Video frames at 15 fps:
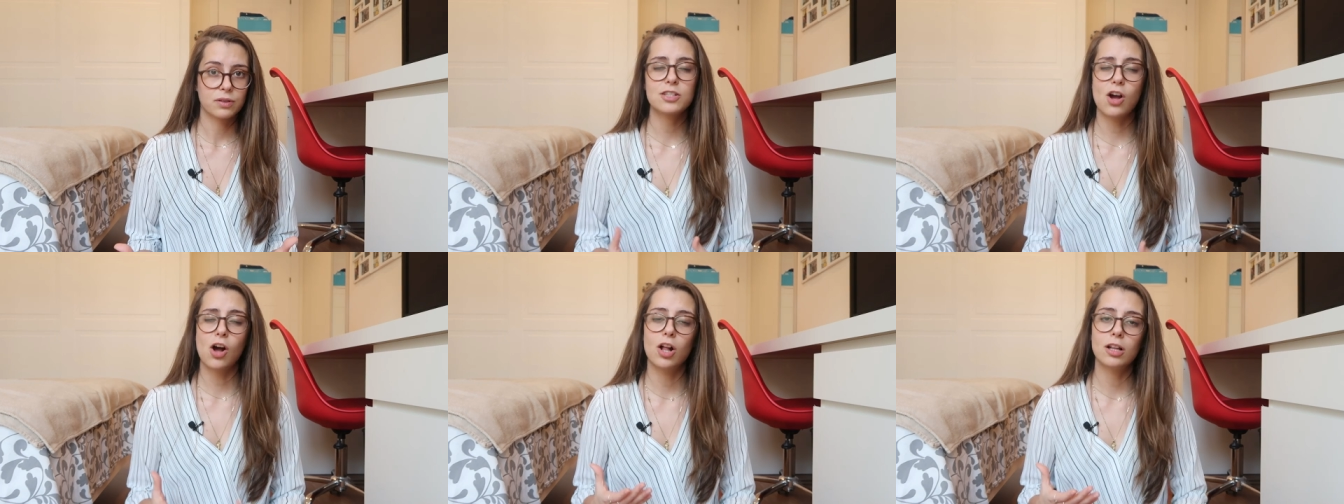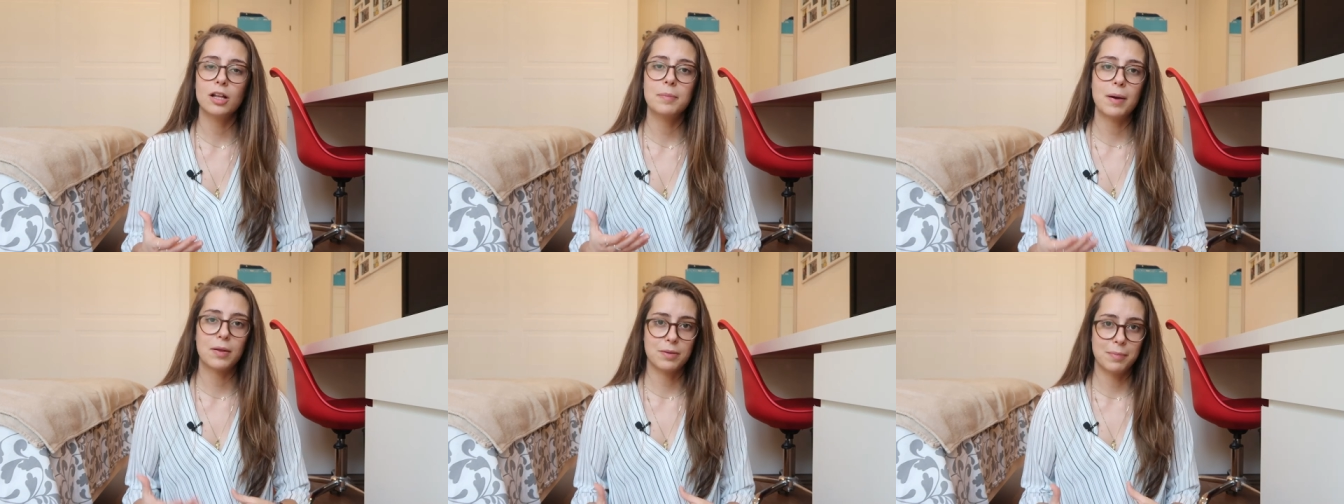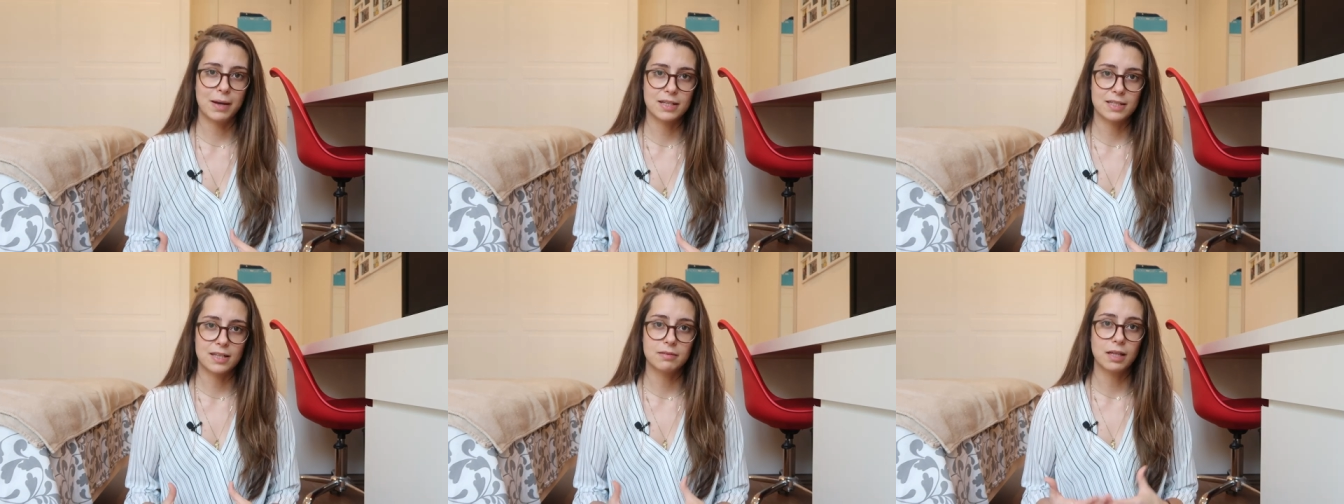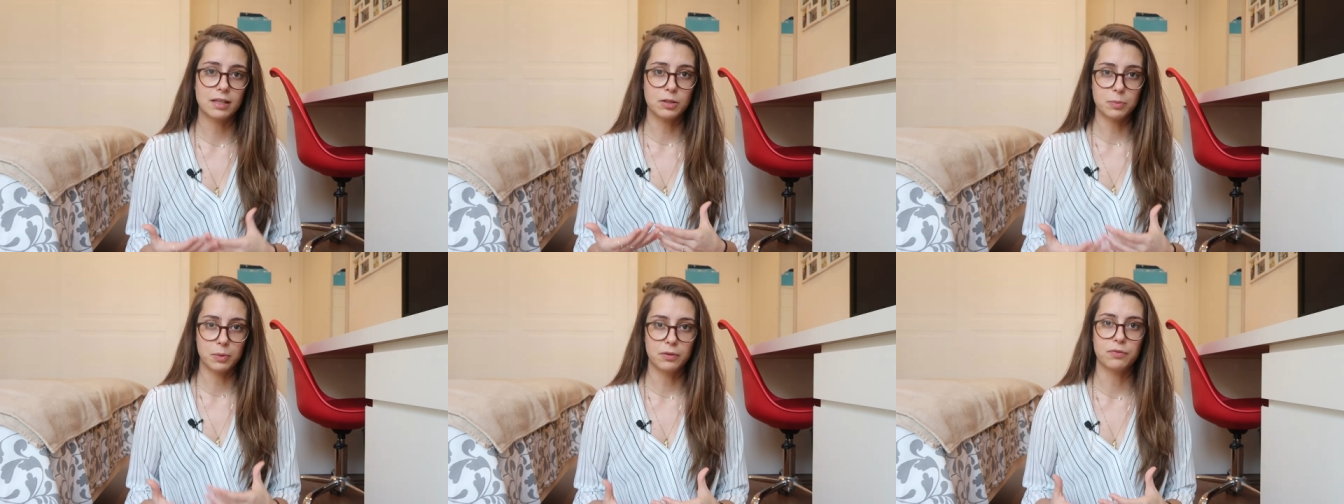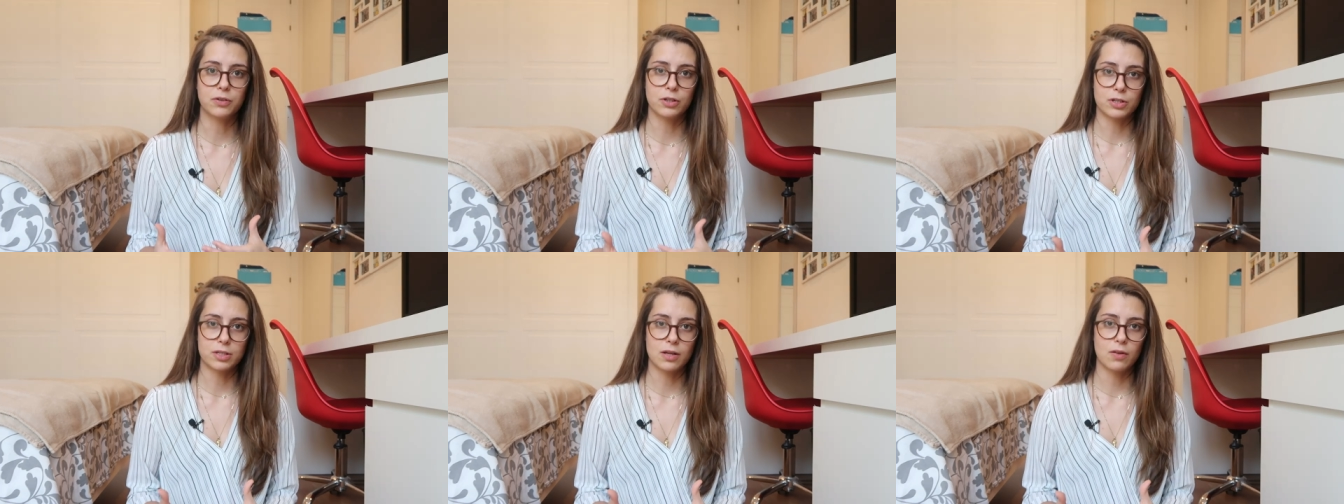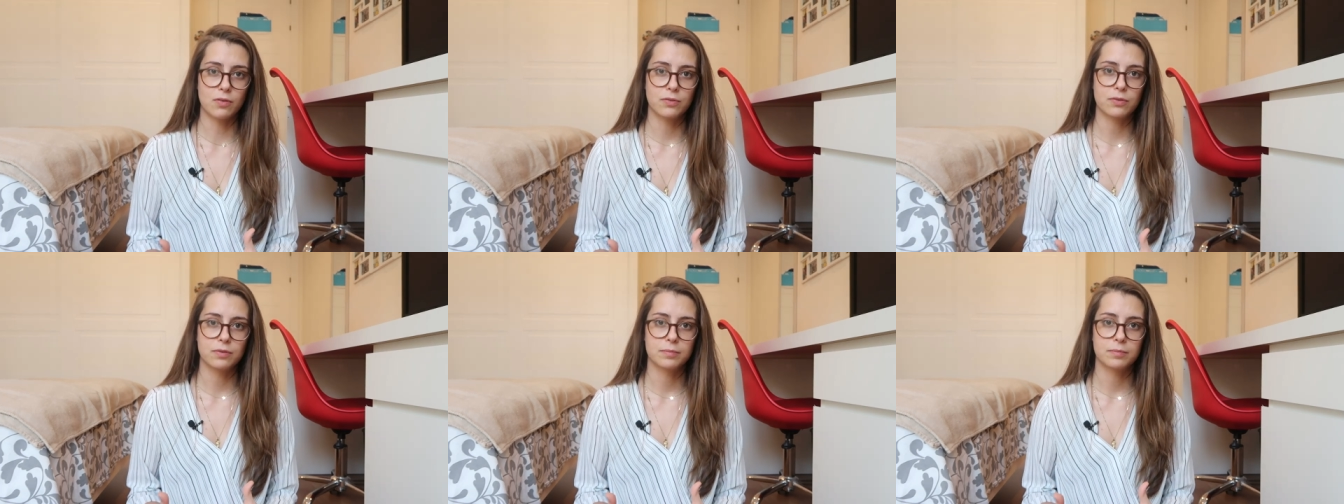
It's all about the mindset that you put for yourself.